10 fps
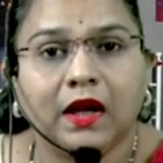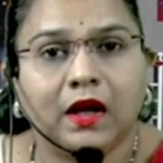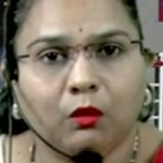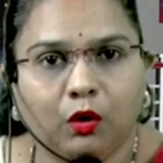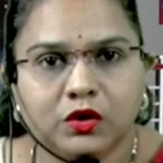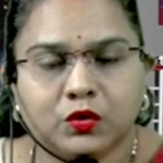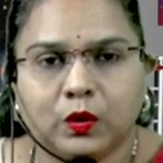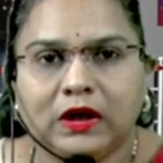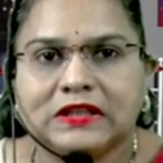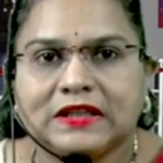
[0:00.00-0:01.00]
And
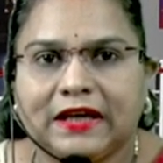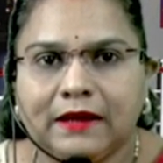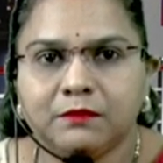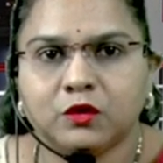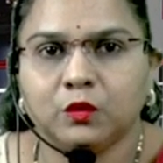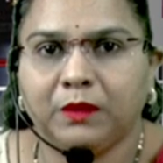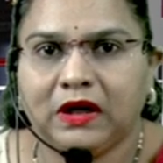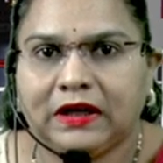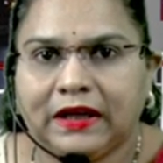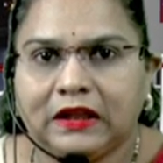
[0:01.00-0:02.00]
also it helps to
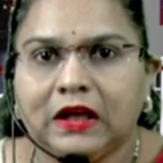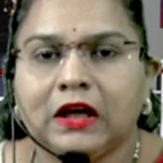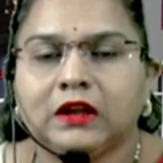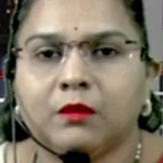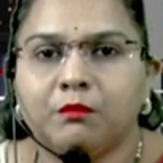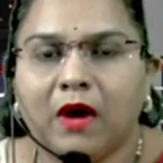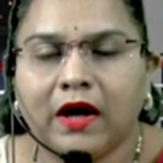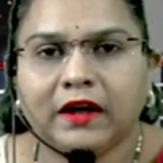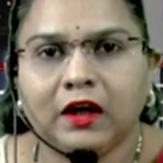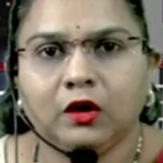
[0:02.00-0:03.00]
maintain the
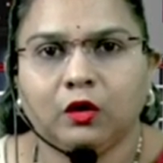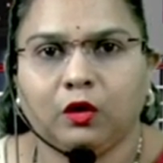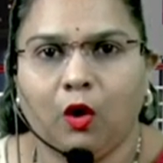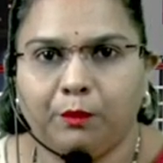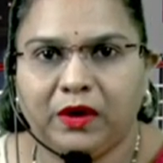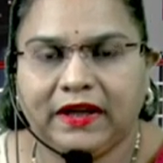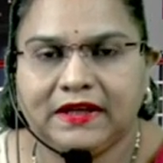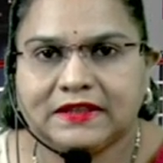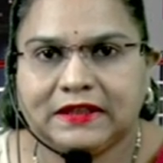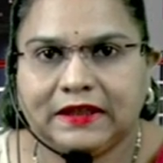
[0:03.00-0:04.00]
market
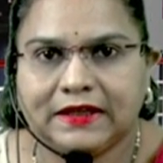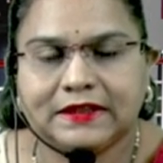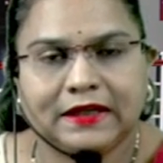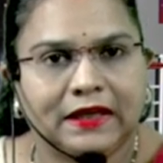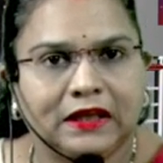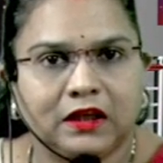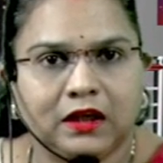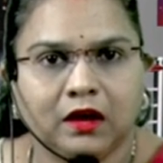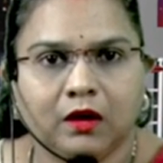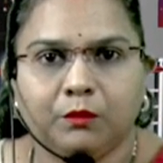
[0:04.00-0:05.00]
competitiveness in
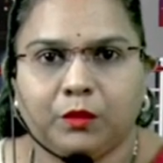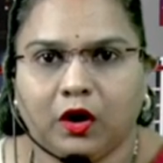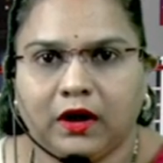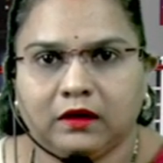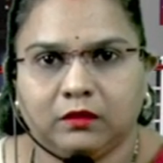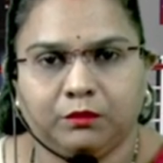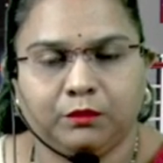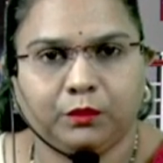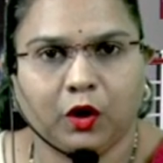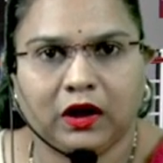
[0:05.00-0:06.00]
the
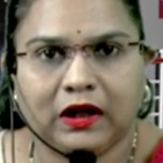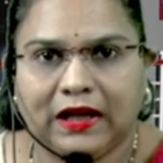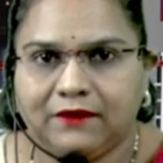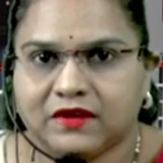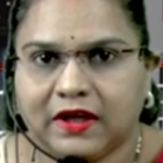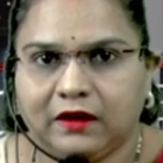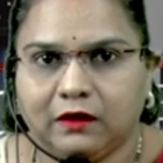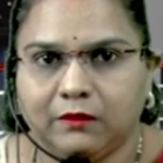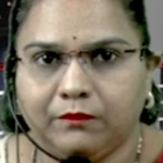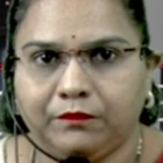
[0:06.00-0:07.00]
product life
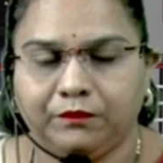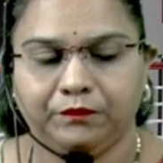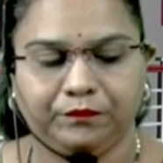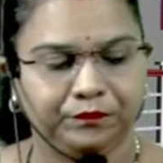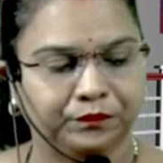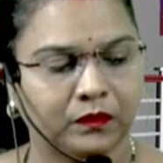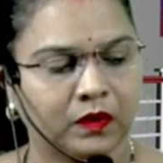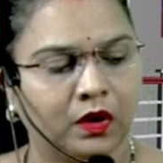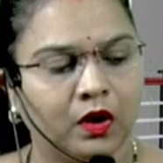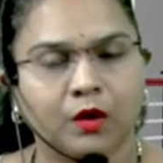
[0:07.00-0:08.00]
cycle.
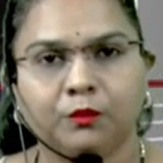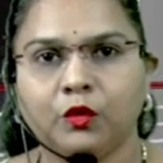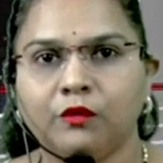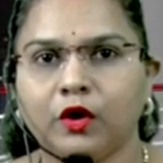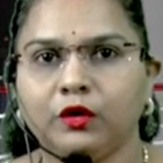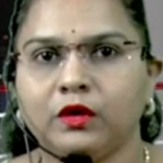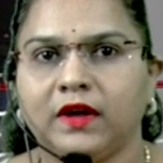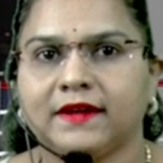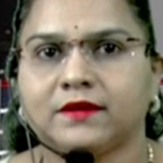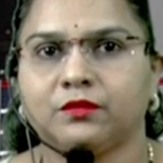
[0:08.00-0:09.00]
Move on to
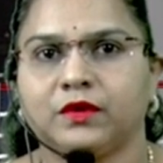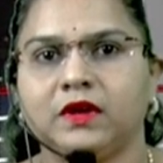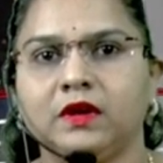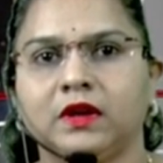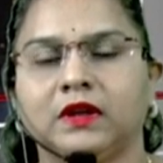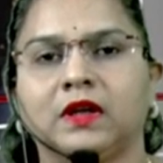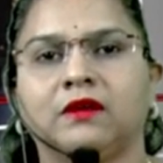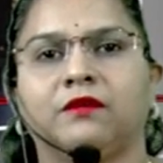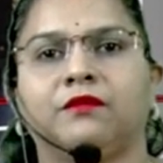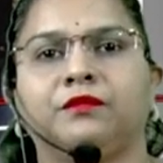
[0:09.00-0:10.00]
next student. The
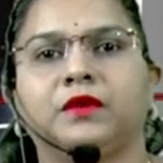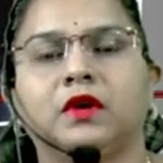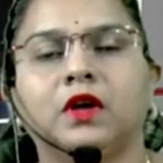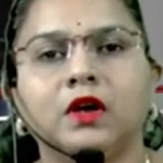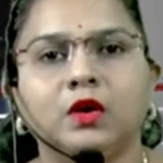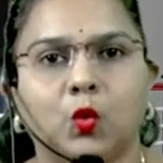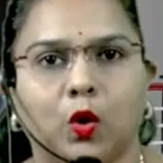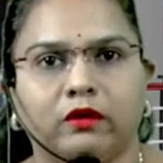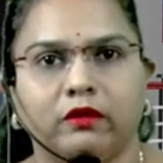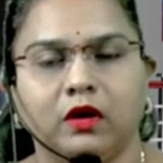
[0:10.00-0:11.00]
third
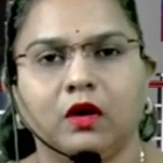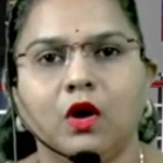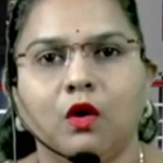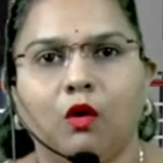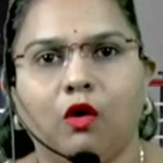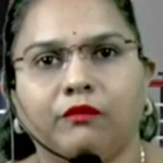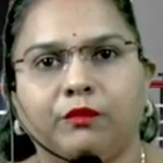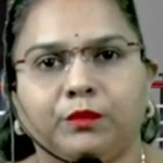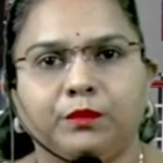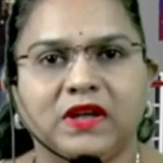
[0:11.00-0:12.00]
quadrant of
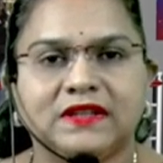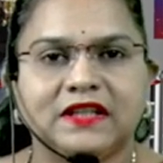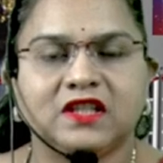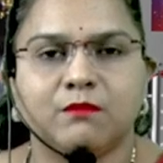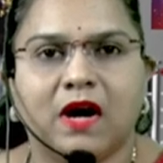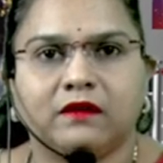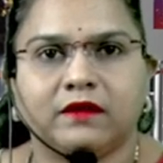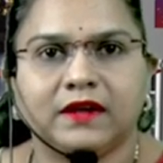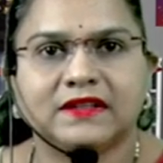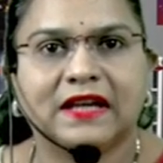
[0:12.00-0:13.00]
BCG
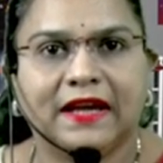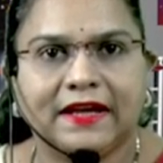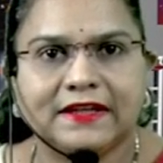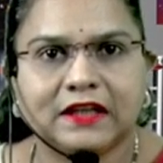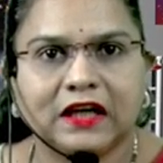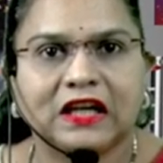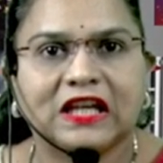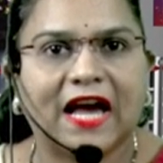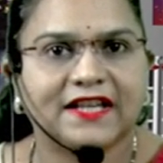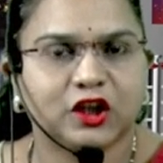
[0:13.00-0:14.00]
matrix is
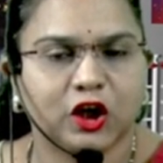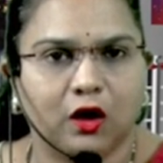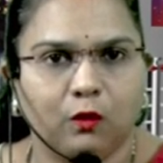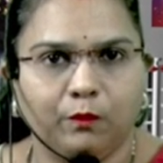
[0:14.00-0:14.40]
cash cow.